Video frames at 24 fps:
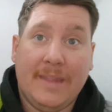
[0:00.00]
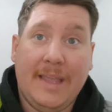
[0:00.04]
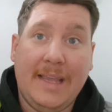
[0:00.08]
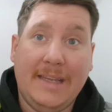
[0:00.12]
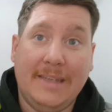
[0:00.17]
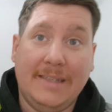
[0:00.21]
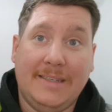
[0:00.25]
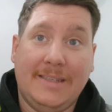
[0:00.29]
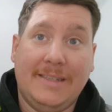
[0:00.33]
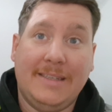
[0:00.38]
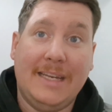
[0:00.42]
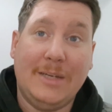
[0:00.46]

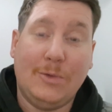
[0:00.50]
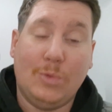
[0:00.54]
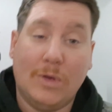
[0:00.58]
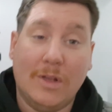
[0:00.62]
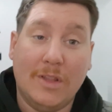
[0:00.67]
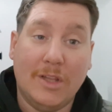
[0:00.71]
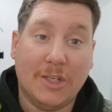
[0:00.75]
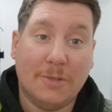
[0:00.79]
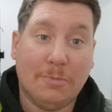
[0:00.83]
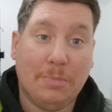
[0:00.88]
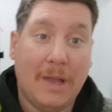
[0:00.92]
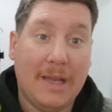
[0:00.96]
He's one
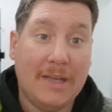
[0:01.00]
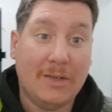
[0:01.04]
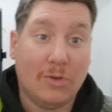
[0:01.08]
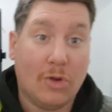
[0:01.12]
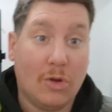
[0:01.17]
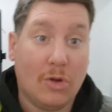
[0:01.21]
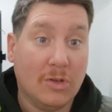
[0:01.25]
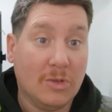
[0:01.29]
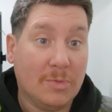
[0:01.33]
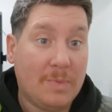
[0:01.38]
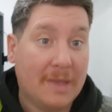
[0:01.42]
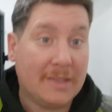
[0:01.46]
of those players who
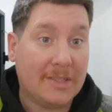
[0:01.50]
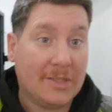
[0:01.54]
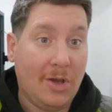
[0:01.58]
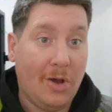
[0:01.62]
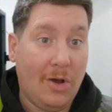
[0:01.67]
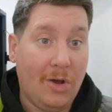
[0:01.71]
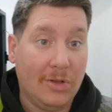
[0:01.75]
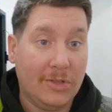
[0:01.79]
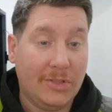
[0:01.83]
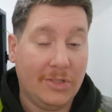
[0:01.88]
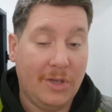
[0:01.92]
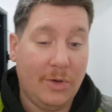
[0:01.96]
comes back to
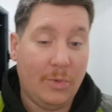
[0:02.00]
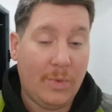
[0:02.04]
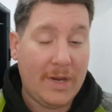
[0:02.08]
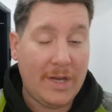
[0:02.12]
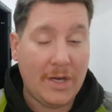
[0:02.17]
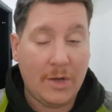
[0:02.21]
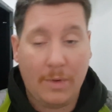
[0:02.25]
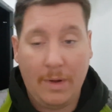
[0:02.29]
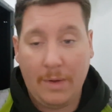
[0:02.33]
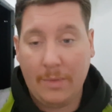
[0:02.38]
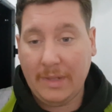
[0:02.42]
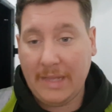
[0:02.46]
haunt you. We
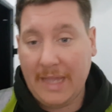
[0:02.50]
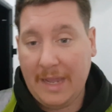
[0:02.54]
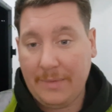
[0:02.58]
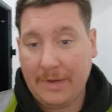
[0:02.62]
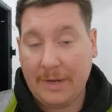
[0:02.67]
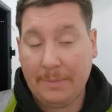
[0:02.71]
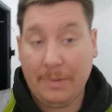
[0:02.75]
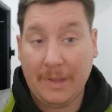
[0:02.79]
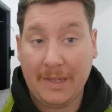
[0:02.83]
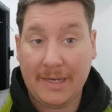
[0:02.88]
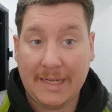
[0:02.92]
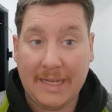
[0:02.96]
know what we're like when
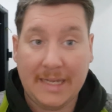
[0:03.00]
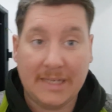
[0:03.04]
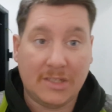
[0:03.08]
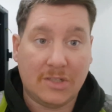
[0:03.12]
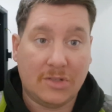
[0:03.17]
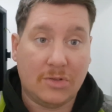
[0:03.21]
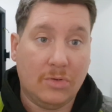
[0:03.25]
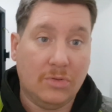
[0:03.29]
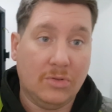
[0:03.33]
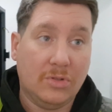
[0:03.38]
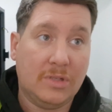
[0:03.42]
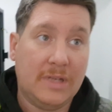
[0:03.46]
he played
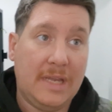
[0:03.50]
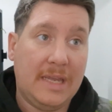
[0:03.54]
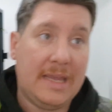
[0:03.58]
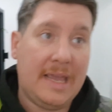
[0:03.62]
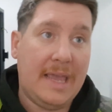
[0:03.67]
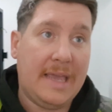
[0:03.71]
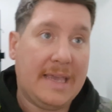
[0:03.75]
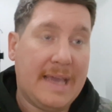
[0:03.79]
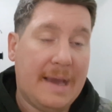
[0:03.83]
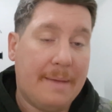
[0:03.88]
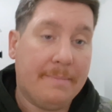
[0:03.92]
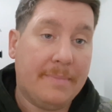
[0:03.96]
against us.
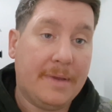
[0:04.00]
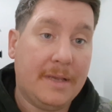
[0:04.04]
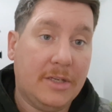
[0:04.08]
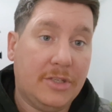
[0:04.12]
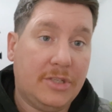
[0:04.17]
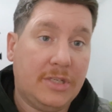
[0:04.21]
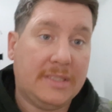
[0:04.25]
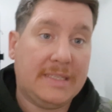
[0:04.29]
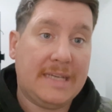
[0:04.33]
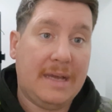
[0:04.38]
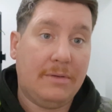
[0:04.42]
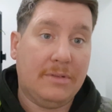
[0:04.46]
He can be a
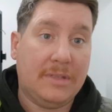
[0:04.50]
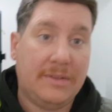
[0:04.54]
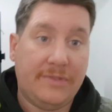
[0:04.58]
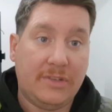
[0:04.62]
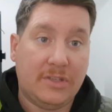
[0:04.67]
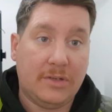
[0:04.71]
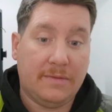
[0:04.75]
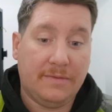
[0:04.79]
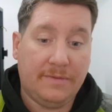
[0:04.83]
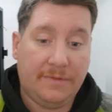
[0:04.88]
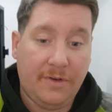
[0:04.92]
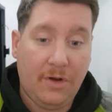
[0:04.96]
shithouse if
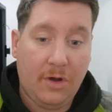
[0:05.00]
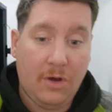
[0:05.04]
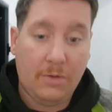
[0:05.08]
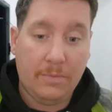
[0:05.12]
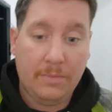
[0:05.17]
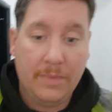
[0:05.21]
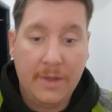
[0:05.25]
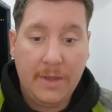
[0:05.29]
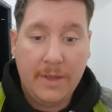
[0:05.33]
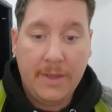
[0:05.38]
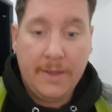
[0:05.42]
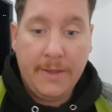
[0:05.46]
he's on
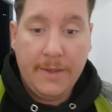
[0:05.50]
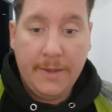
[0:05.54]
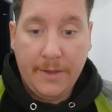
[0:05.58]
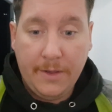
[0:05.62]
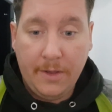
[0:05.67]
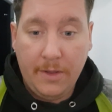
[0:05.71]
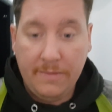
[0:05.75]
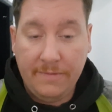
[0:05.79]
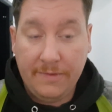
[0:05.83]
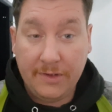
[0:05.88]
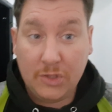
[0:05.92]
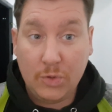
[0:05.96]
form.
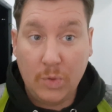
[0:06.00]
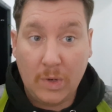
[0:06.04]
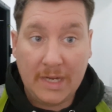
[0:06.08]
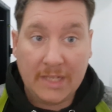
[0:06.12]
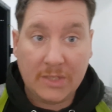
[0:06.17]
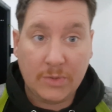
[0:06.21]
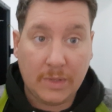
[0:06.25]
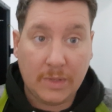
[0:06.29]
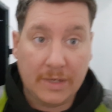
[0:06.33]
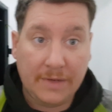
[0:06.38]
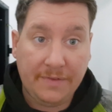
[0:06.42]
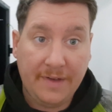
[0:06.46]
For
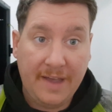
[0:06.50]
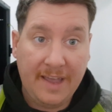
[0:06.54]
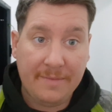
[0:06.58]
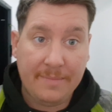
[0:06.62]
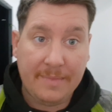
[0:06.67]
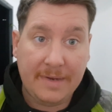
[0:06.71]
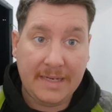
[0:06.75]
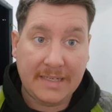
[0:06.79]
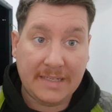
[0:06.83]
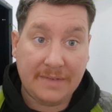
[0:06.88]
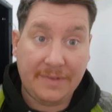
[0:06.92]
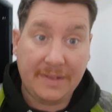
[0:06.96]
20-25
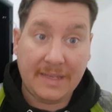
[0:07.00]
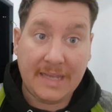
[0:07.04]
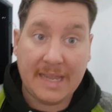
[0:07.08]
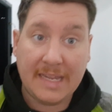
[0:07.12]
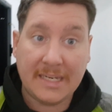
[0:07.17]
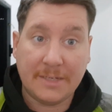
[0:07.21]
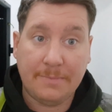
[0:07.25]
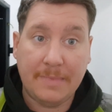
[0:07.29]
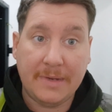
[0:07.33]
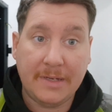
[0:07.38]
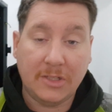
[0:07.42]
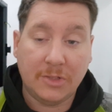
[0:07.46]
minutes, I think
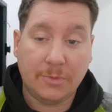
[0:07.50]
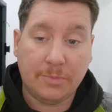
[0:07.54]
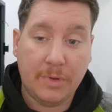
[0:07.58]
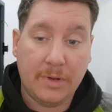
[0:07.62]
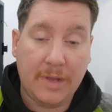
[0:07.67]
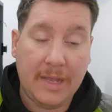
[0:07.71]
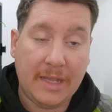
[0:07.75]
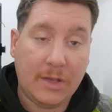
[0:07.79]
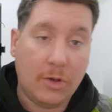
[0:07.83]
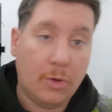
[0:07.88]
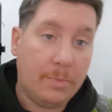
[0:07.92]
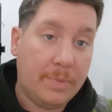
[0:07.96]
against
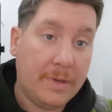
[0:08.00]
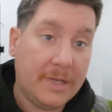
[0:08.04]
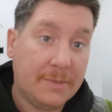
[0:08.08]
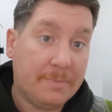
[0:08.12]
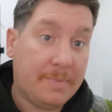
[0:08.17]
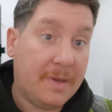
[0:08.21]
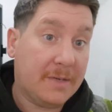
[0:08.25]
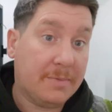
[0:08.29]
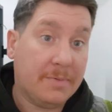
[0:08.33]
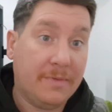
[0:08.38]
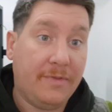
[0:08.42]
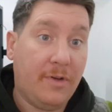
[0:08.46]
Middlesbrough, it could be his
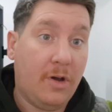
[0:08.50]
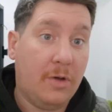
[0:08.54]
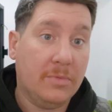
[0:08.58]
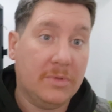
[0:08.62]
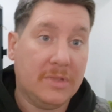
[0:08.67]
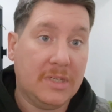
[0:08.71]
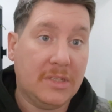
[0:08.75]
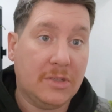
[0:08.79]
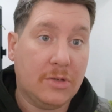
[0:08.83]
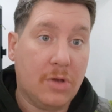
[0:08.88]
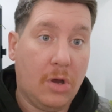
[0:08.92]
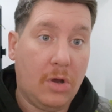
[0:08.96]
best
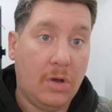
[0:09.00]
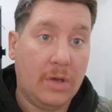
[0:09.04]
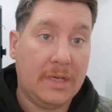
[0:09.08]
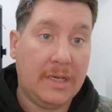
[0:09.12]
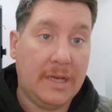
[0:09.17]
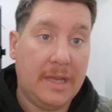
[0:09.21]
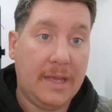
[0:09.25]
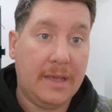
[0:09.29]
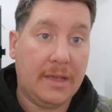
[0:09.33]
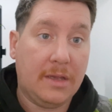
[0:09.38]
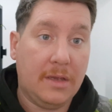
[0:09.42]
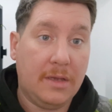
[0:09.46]
performance he's got
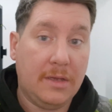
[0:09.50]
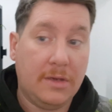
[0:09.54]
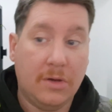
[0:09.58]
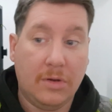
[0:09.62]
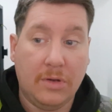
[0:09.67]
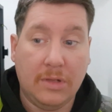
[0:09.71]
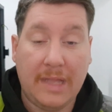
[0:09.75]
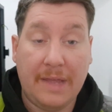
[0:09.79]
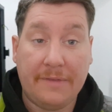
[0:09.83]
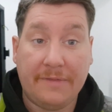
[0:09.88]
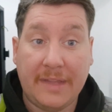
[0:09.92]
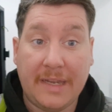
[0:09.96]

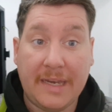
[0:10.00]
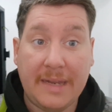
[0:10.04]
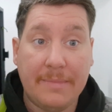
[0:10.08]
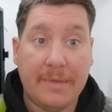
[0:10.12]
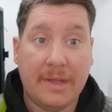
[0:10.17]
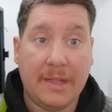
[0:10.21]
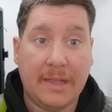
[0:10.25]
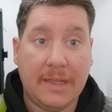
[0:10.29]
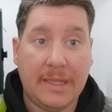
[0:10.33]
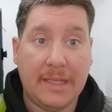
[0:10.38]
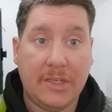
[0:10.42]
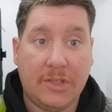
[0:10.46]
left in him
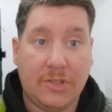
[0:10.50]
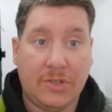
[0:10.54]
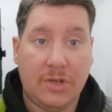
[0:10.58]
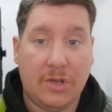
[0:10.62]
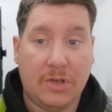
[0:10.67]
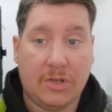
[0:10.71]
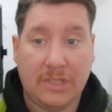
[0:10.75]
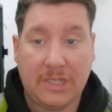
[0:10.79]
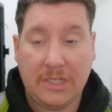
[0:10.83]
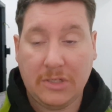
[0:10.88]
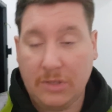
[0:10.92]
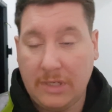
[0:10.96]
at the Leeds shirt,
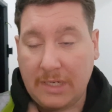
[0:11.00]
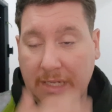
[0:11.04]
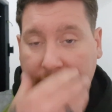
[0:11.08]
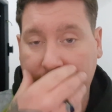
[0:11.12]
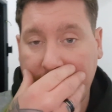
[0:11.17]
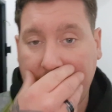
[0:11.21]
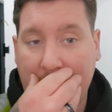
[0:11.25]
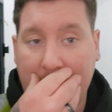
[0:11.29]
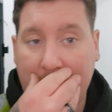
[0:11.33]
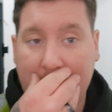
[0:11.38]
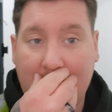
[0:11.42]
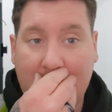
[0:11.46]
because he's going to
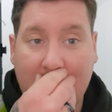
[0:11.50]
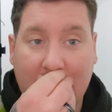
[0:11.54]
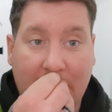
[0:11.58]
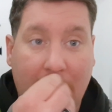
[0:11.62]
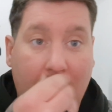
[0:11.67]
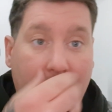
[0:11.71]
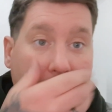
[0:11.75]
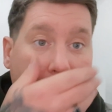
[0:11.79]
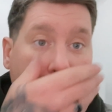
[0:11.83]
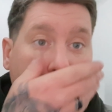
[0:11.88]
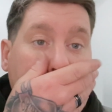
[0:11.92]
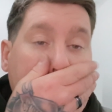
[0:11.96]
give it his
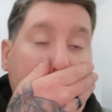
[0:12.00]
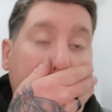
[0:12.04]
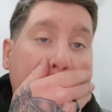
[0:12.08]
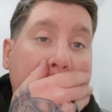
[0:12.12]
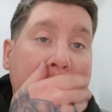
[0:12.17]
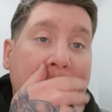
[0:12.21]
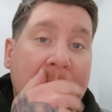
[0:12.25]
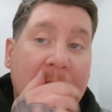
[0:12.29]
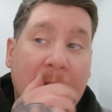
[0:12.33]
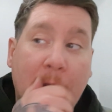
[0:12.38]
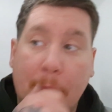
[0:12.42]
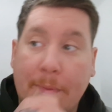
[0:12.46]
all.
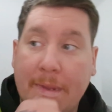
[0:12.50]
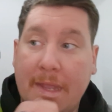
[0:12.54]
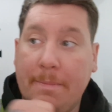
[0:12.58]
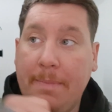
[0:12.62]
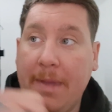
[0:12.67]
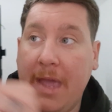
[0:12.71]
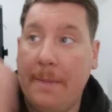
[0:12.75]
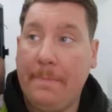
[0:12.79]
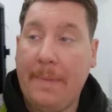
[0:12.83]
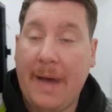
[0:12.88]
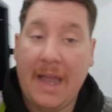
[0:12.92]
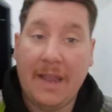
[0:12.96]
There'll be a
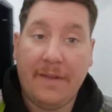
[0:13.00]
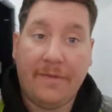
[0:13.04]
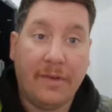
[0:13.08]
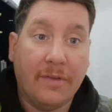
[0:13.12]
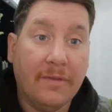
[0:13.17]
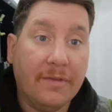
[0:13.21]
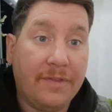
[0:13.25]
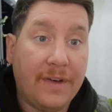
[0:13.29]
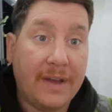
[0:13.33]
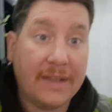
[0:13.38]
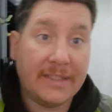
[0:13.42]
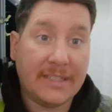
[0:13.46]
bit of bite
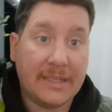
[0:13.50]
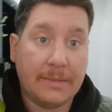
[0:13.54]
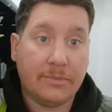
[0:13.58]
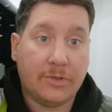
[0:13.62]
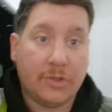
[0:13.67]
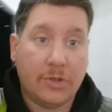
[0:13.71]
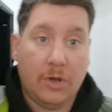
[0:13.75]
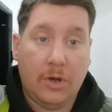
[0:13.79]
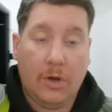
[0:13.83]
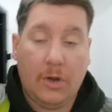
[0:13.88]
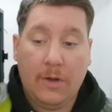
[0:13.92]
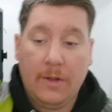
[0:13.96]
from fans, I'm
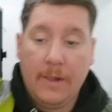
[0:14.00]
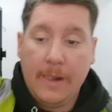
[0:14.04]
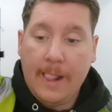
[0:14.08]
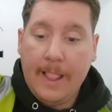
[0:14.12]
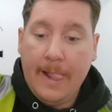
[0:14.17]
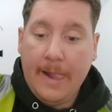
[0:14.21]
sure.